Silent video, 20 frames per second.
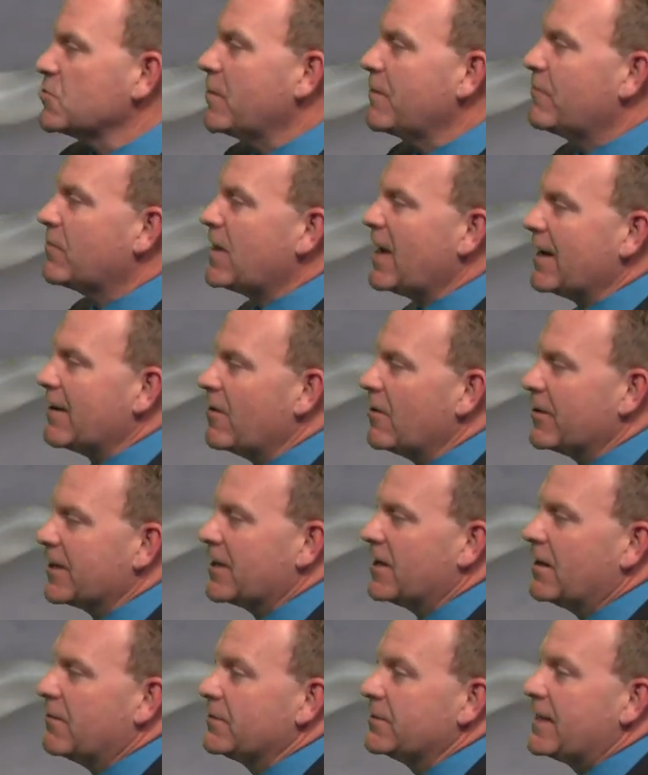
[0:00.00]
We've kind of already
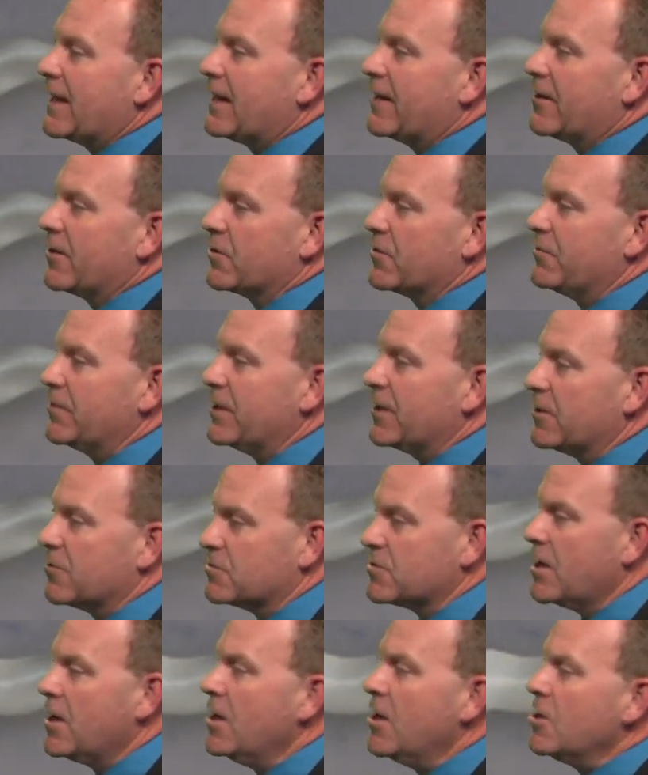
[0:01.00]
covered that in other videos.
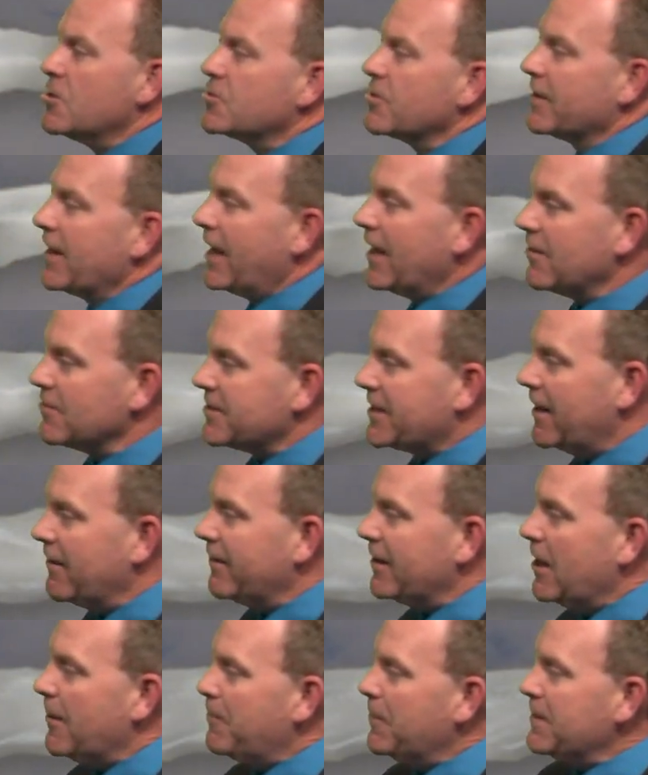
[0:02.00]
So the hail's
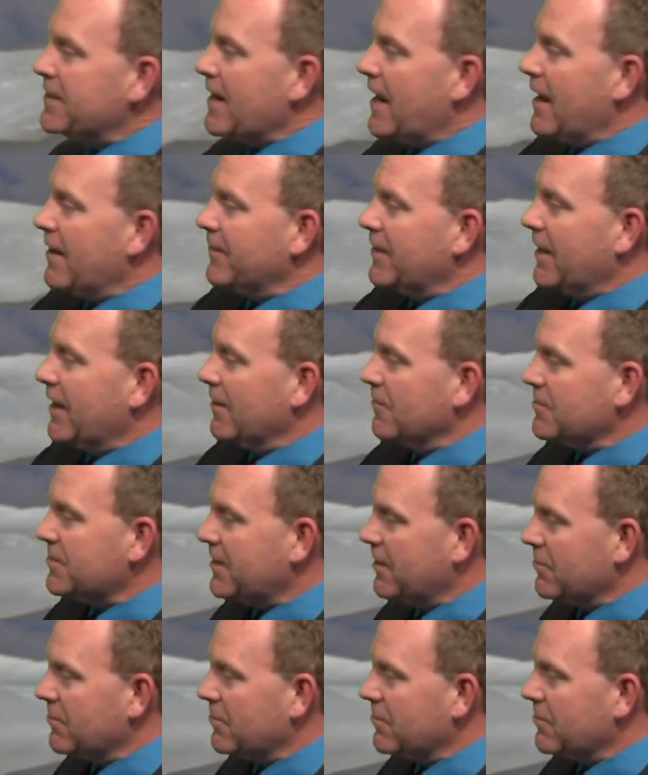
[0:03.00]
carried up and down. The hail